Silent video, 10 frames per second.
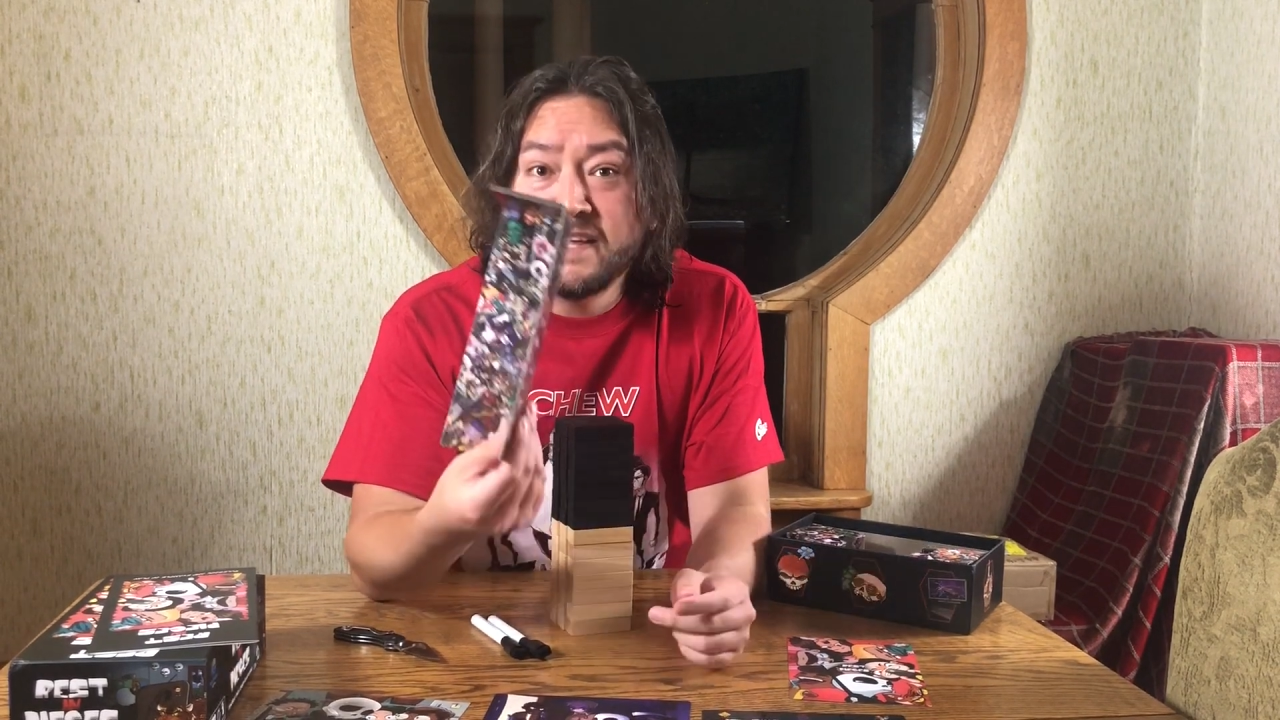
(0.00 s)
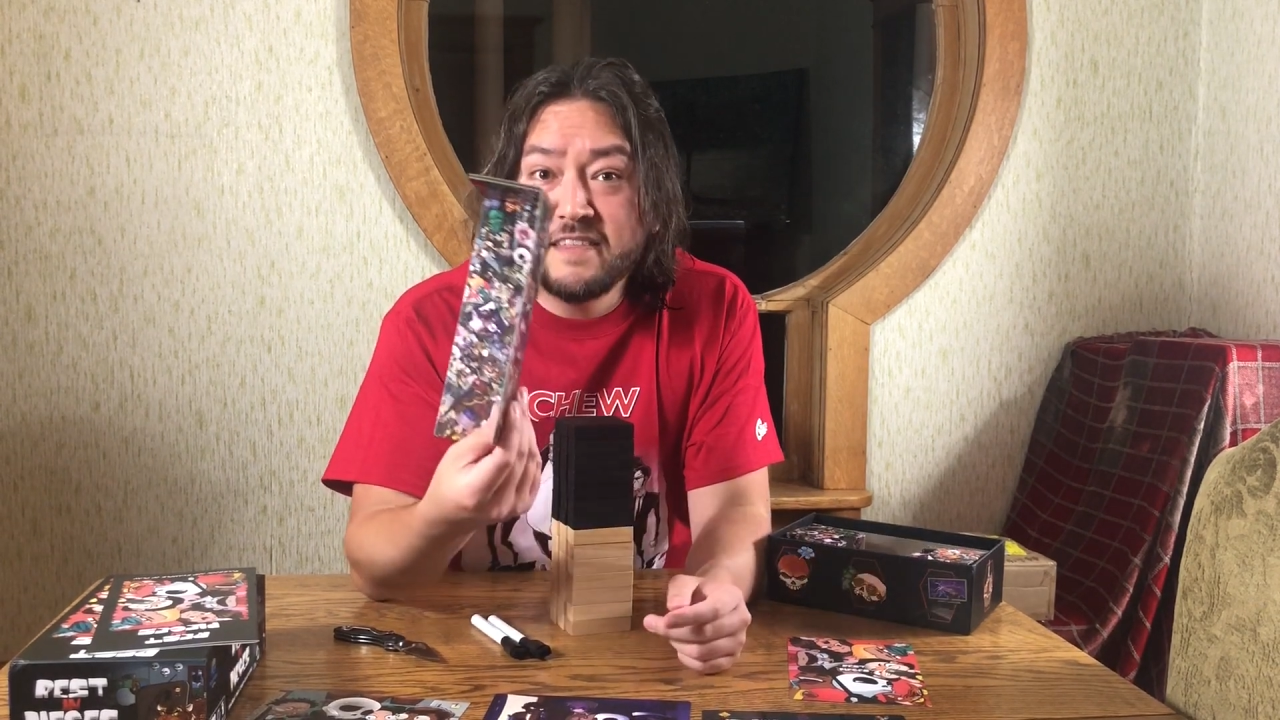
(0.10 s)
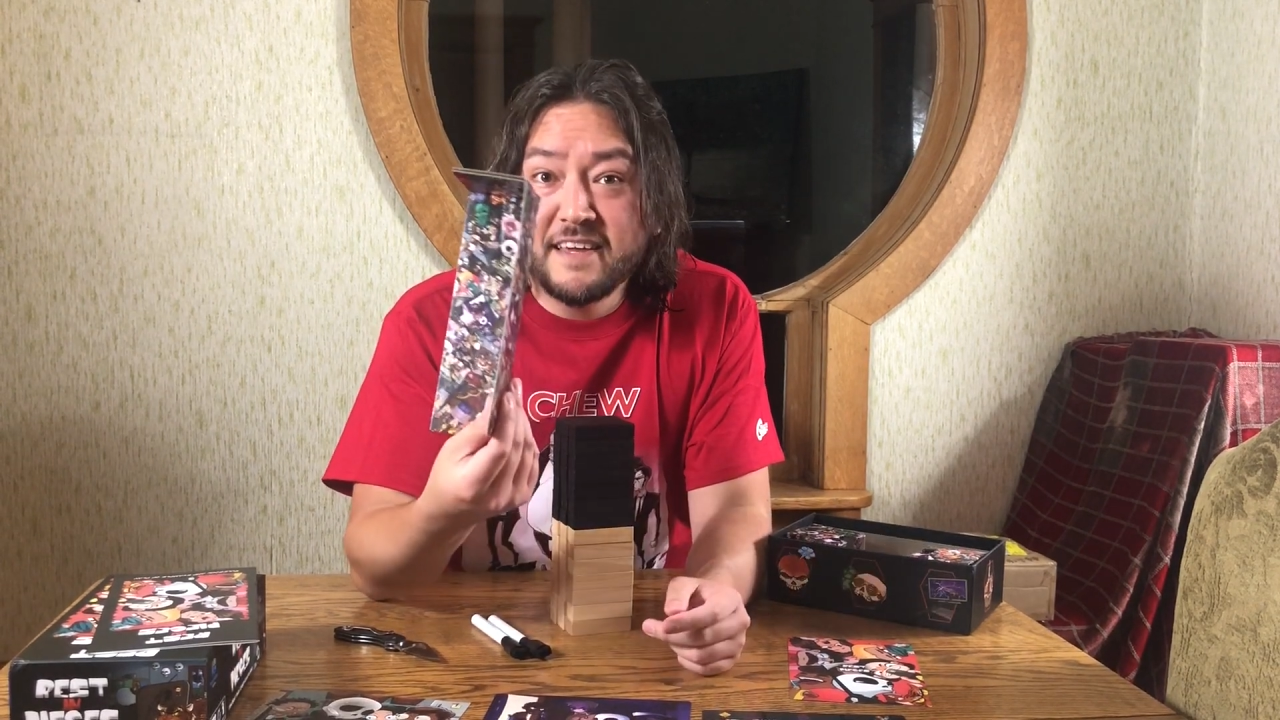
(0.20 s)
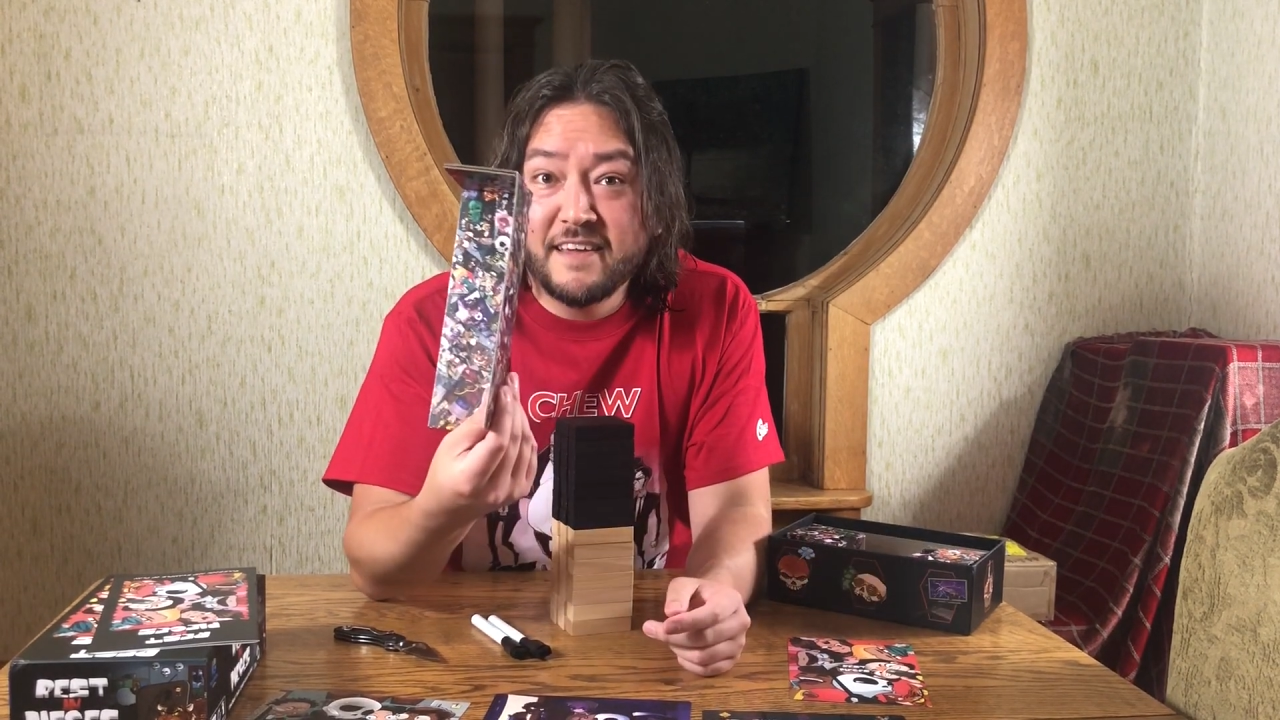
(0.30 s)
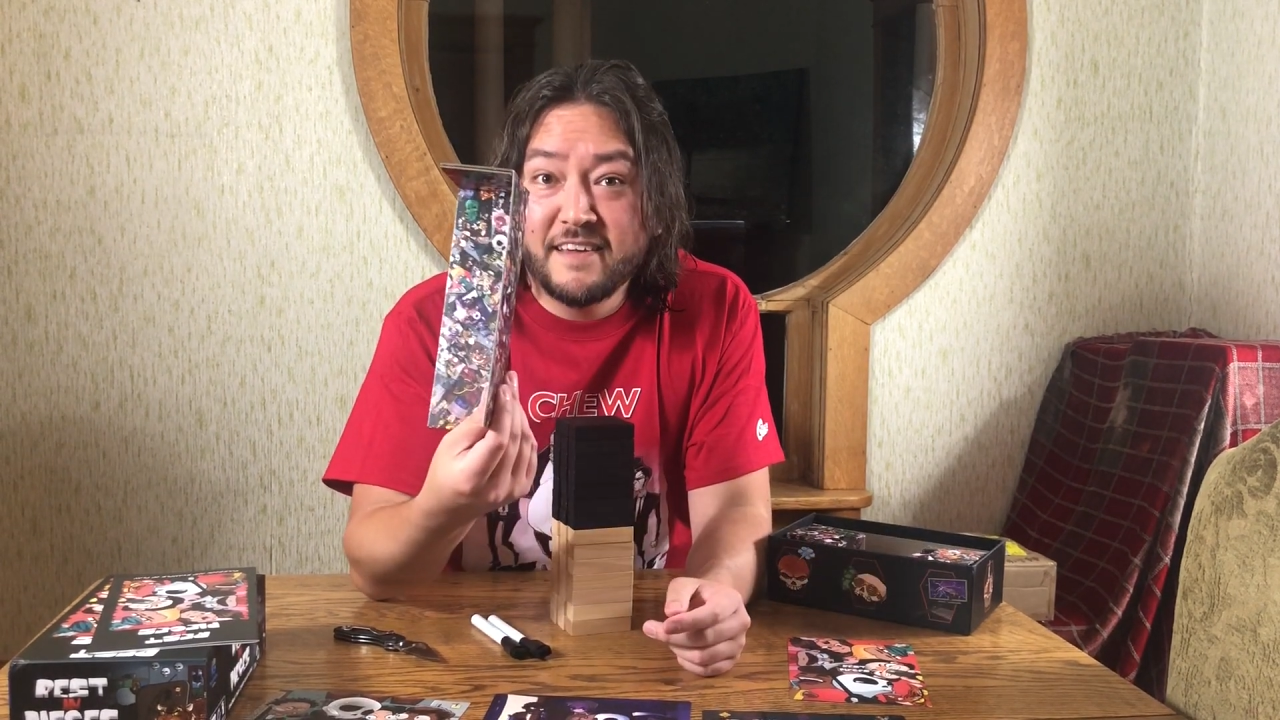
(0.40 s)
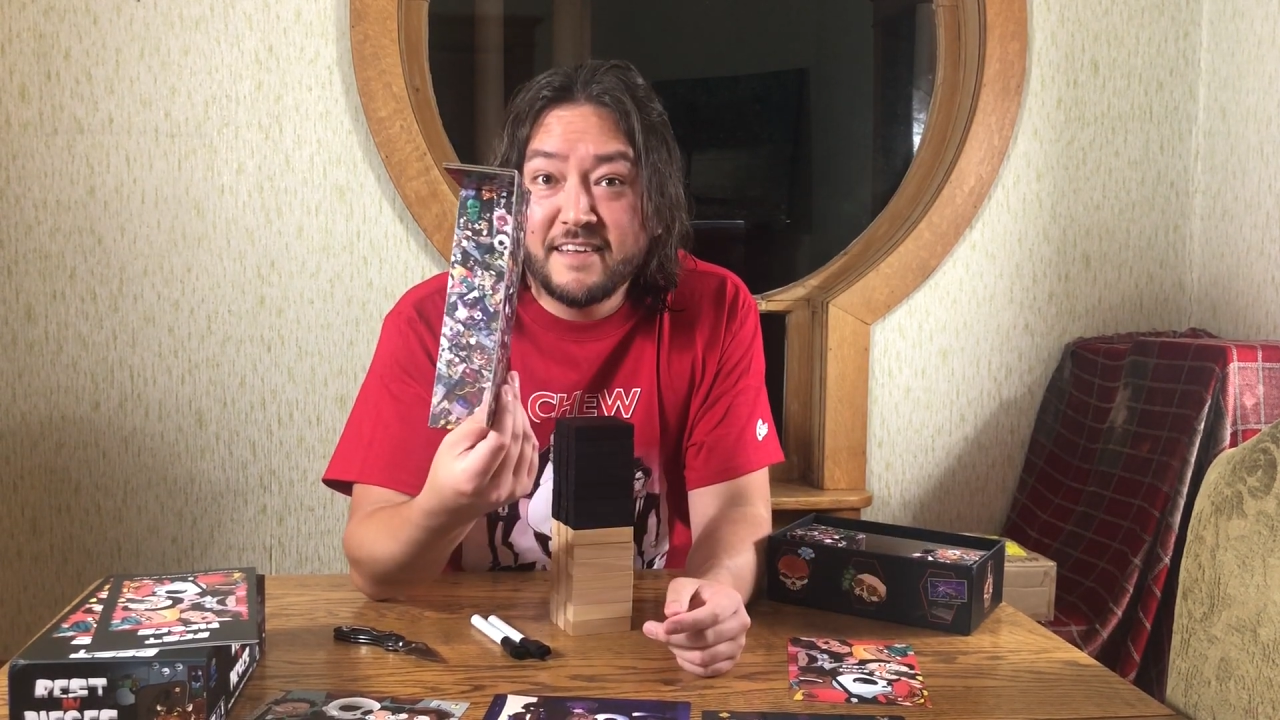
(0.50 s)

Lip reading: thick,